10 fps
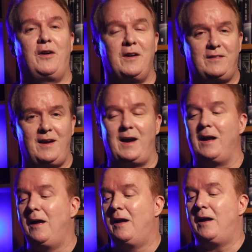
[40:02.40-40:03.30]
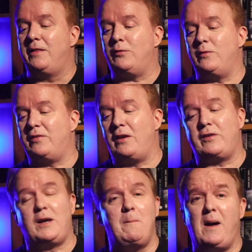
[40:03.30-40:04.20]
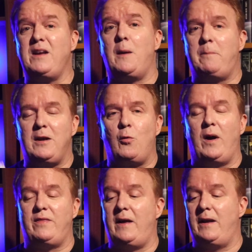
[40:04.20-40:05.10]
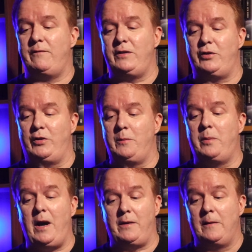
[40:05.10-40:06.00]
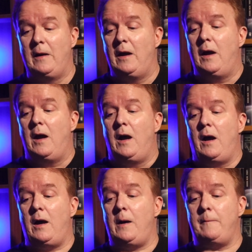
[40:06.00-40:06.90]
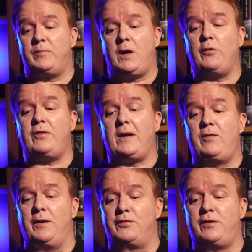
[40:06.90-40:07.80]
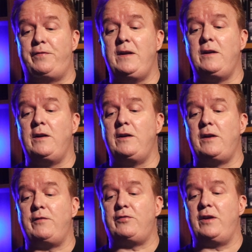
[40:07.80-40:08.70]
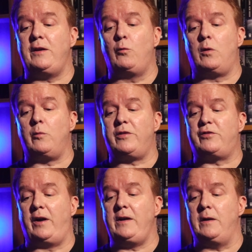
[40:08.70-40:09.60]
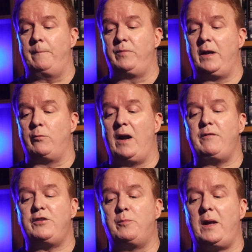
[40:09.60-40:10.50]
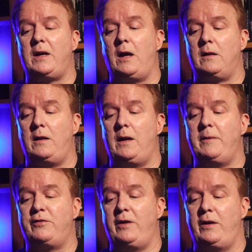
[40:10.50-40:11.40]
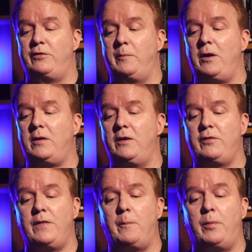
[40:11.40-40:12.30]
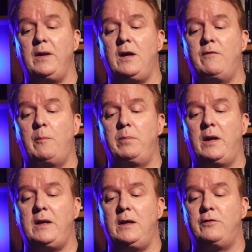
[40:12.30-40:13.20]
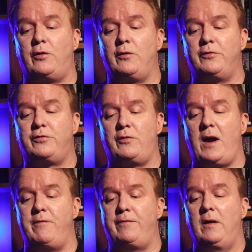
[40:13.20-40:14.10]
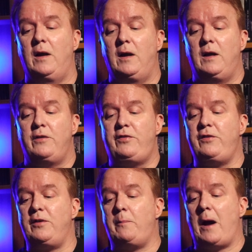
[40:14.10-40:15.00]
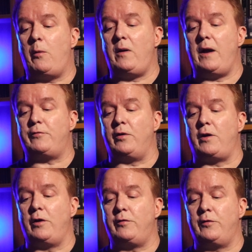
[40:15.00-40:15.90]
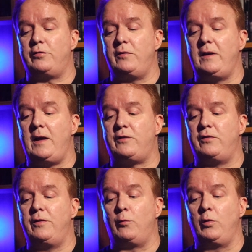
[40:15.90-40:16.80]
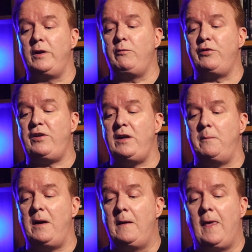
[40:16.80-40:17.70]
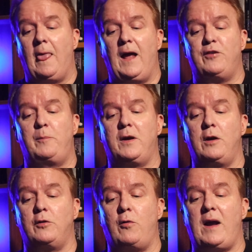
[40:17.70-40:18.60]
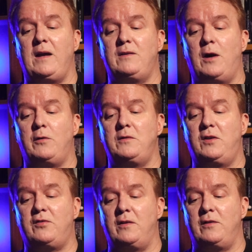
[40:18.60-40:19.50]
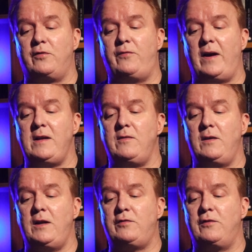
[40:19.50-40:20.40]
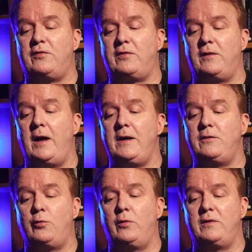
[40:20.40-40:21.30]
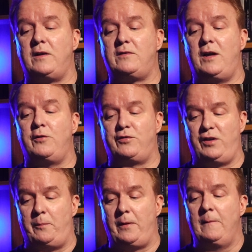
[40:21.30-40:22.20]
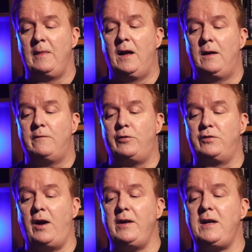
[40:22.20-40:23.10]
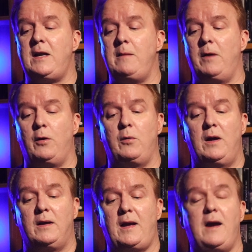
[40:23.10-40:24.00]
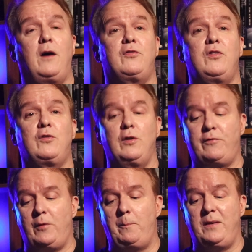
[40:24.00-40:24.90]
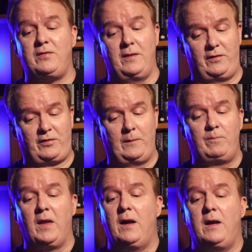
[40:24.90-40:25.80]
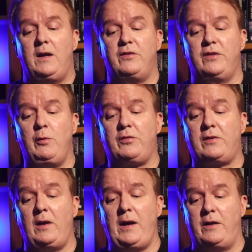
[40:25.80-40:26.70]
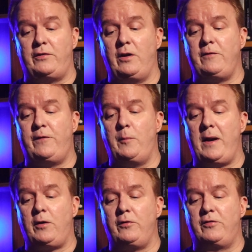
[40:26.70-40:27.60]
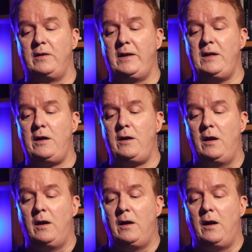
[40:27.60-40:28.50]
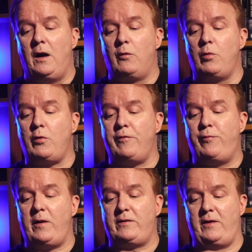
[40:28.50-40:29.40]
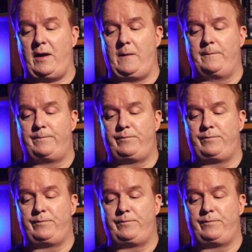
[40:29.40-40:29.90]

a heart attack. This one sounds like it might not be quite that heavy duty, but Um, goes like this. Defeated in a devastating war with China and ravaged by climate change, America is on the brink of a bloody internal strife. Seizing power after a controversial election, the ruling regime has begun cracking down on dissidents, fighting the nation's slide toward dictatorship. For Donnie Kimo, chaos is good for business. His newest client, young filmmaker Zelena uh, Rocafuerte,